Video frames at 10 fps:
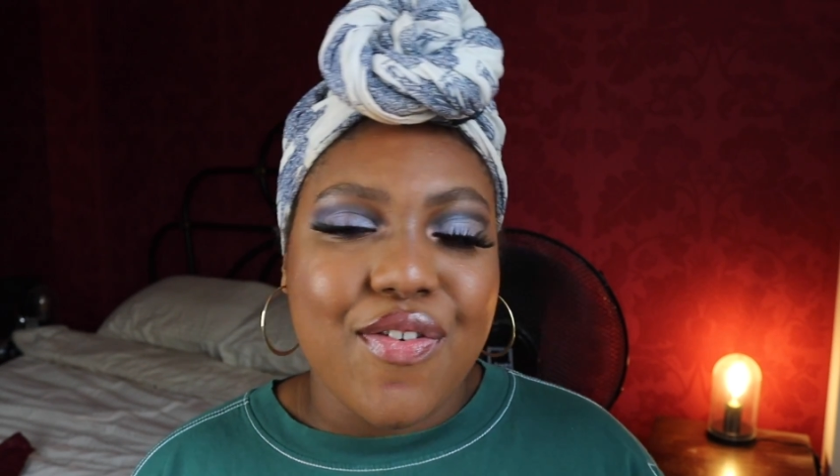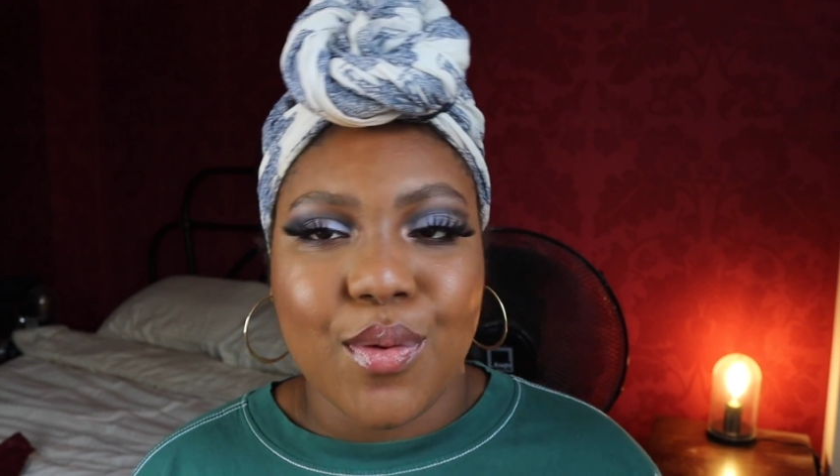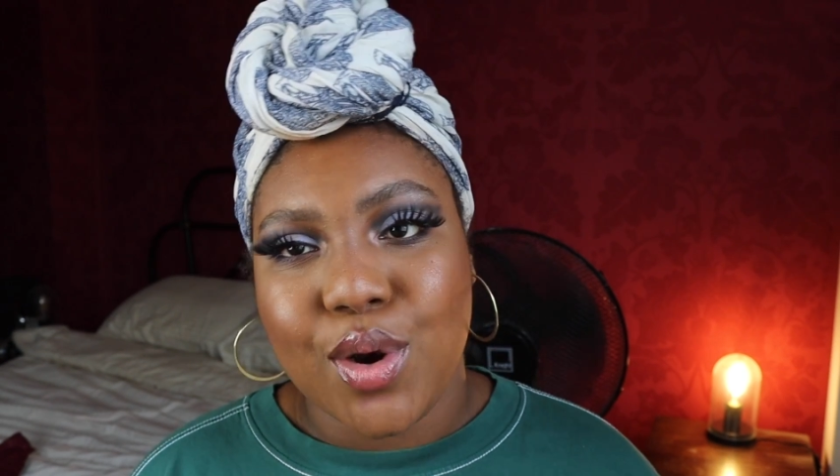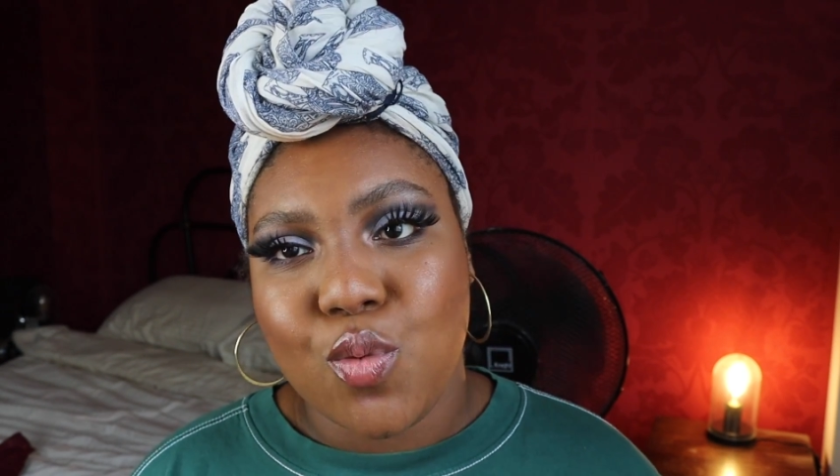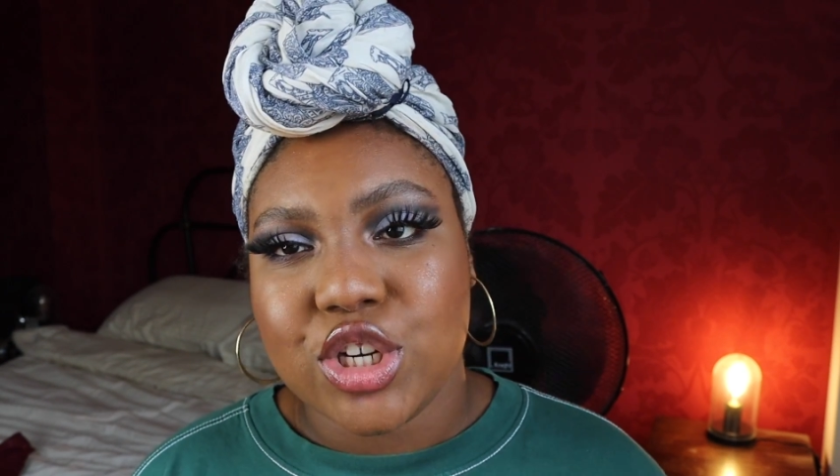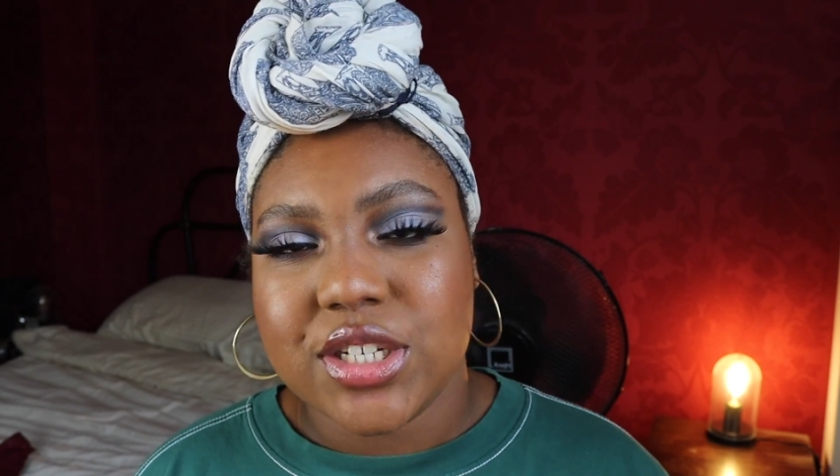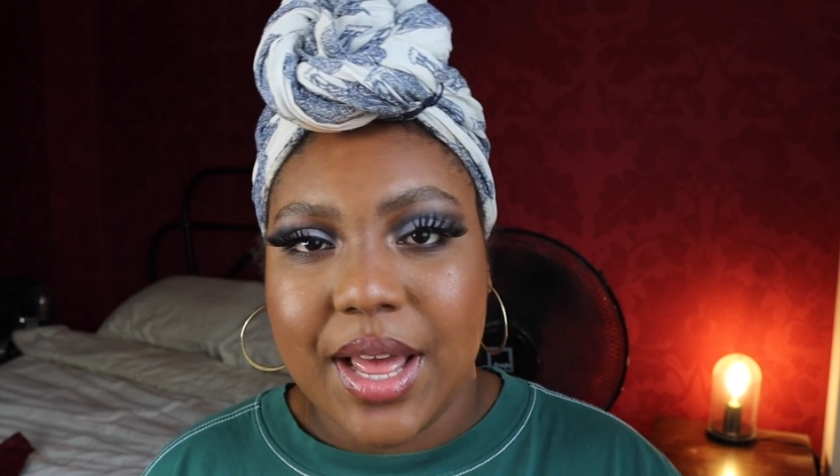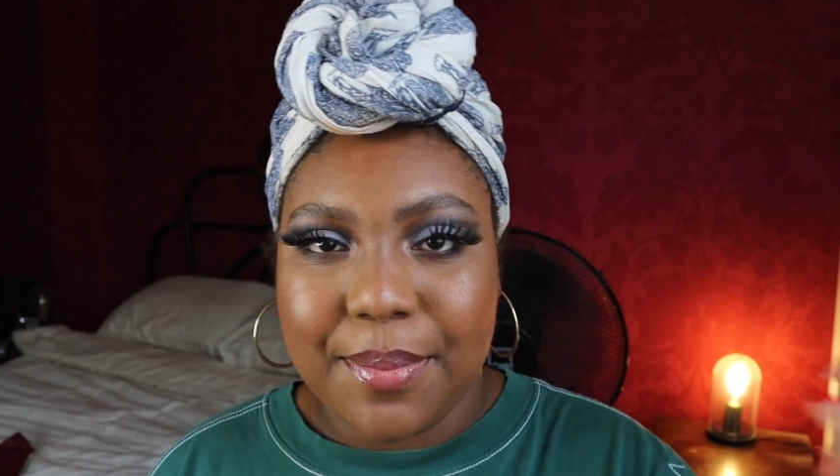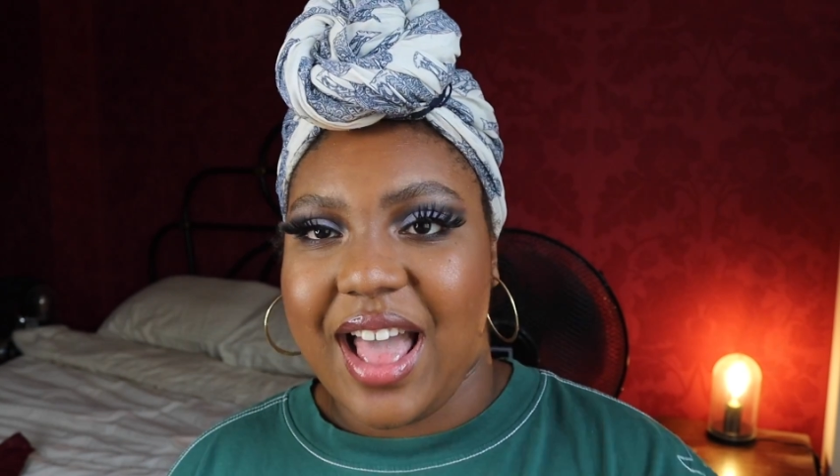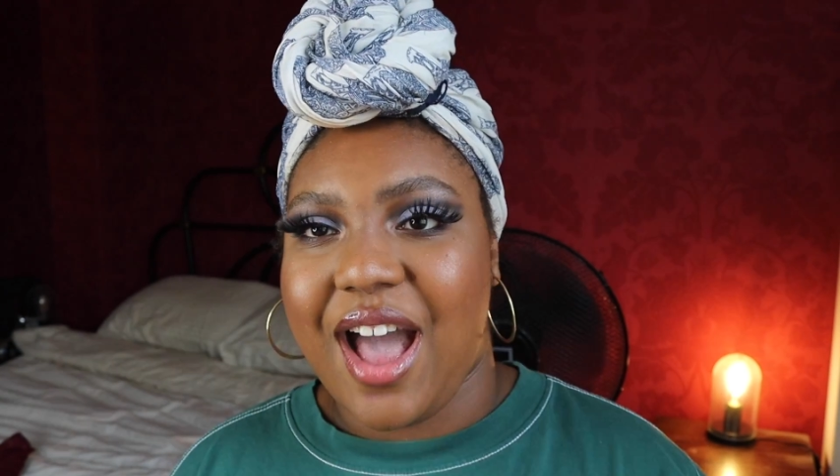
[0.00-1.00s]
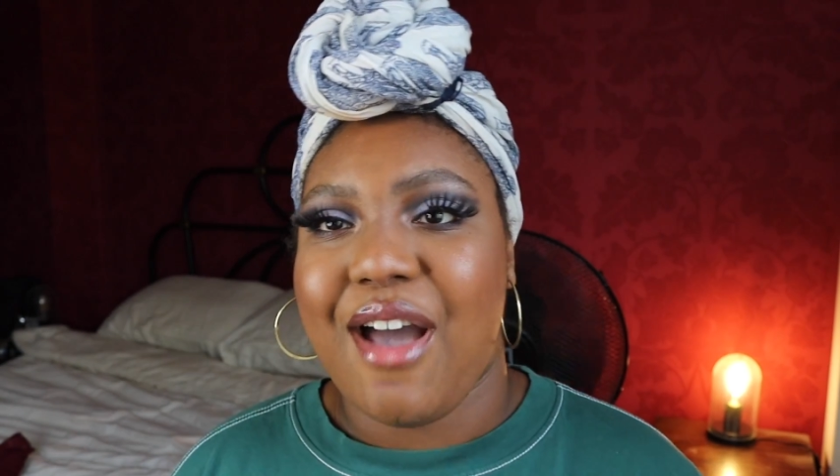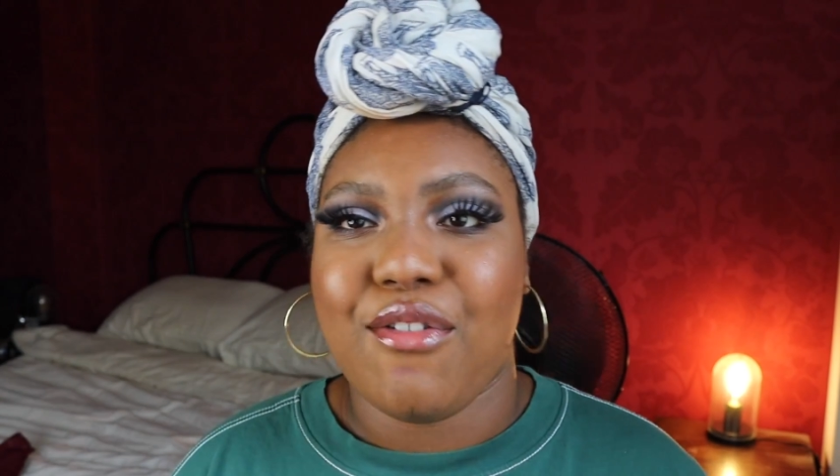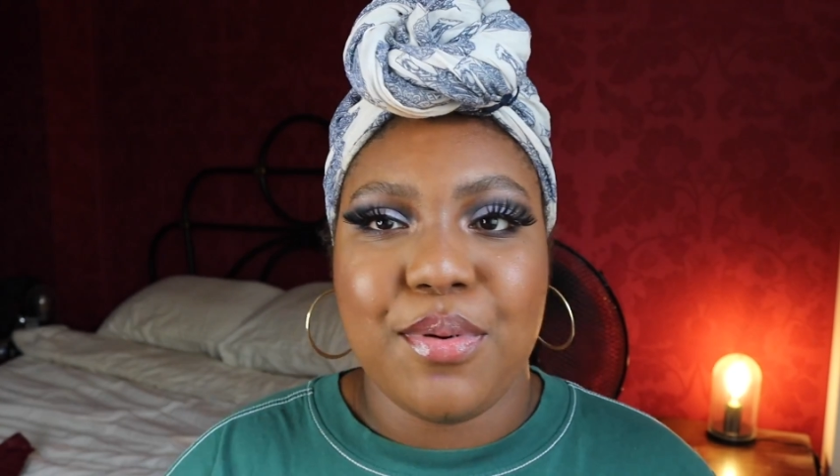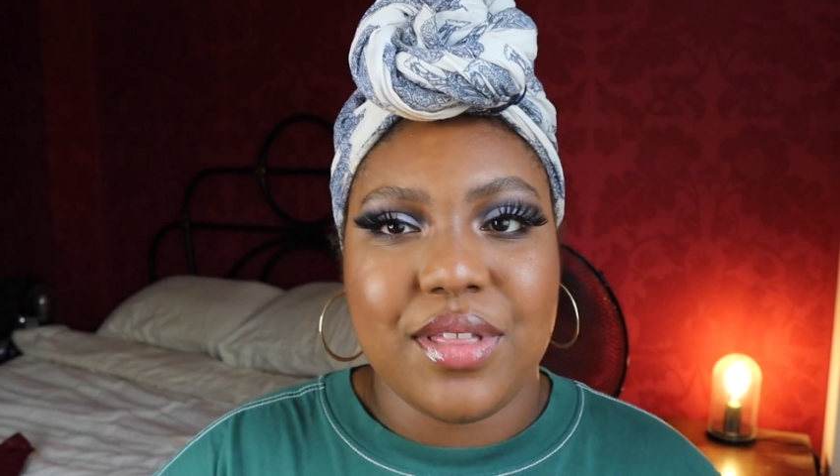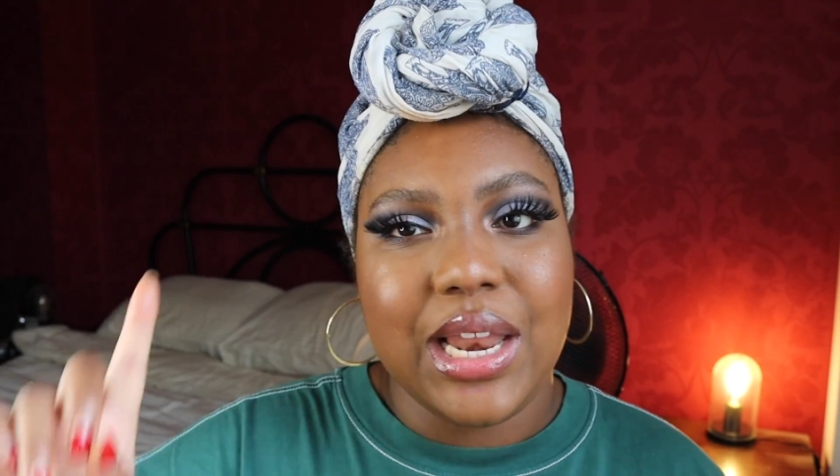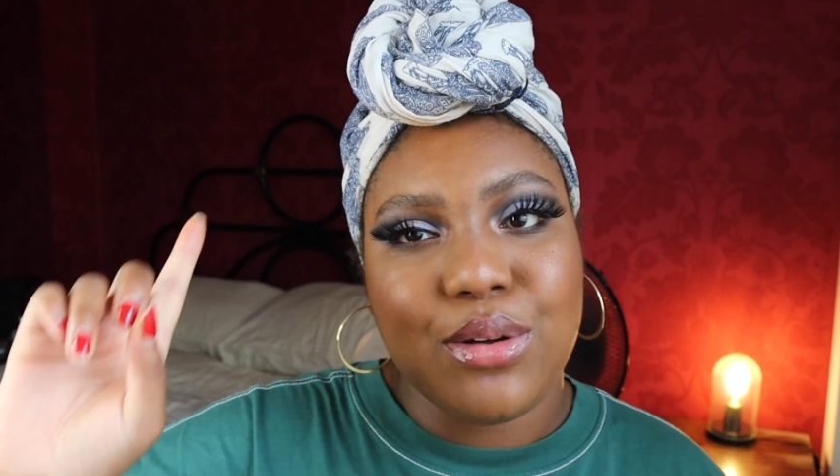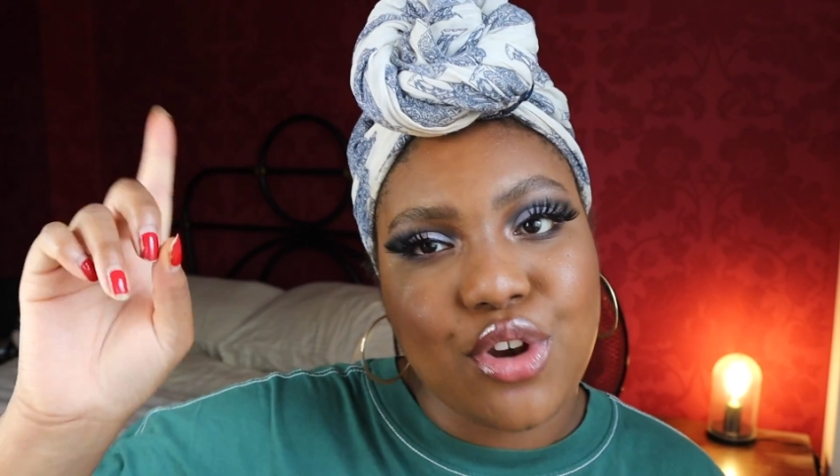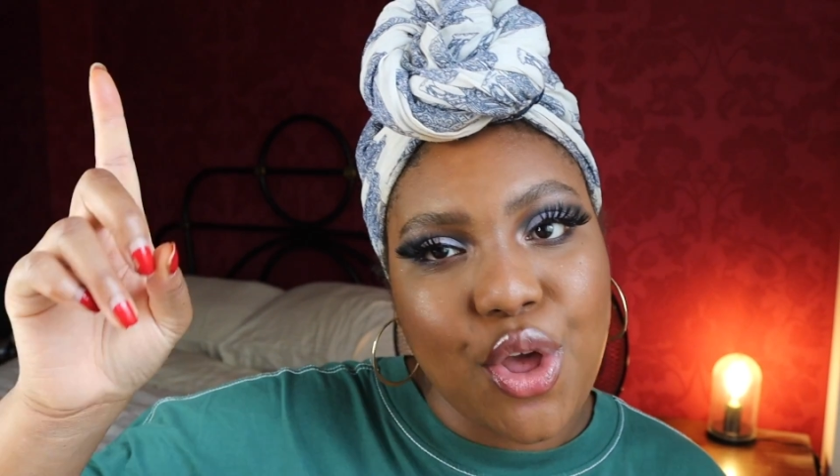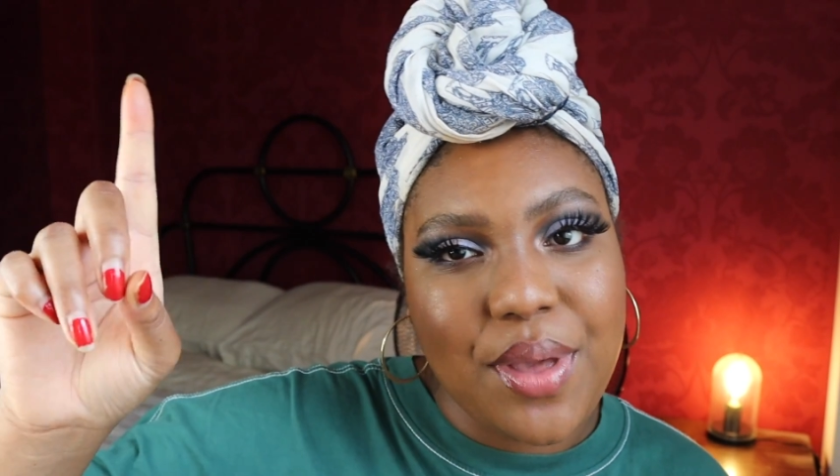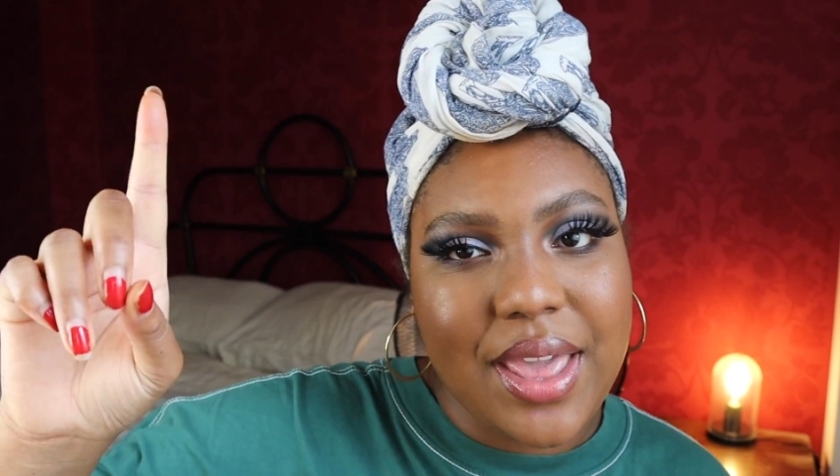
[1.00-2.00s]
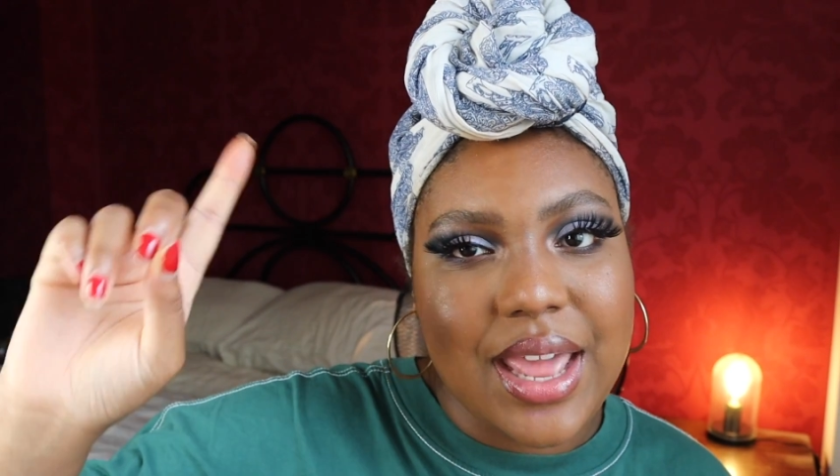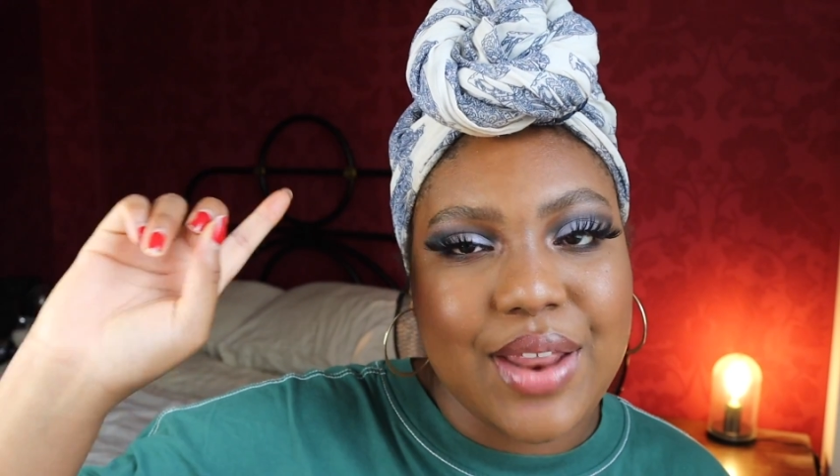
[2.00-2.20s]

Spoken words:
If you want to watch that, I will put the little note here.